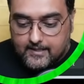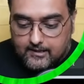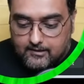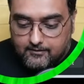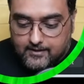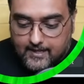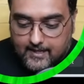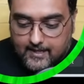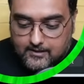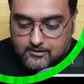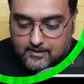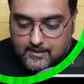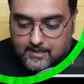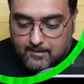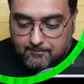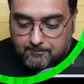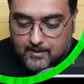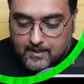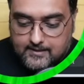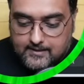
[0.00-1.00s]
You can actually
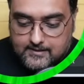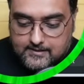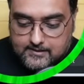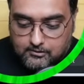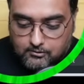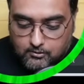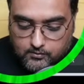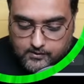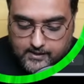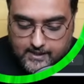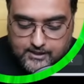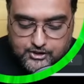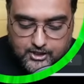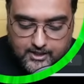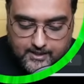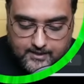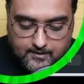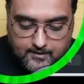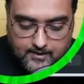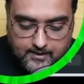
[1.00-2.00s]
apply this
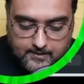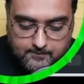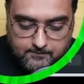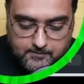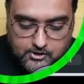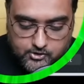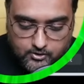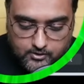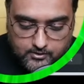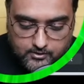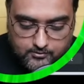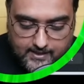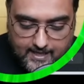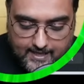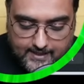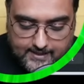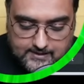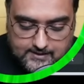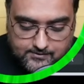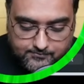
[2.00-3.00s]
rotation. Let me show you
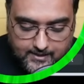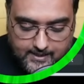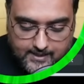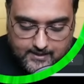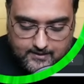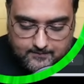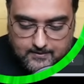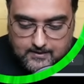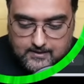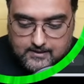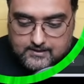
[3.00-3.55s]
that as well.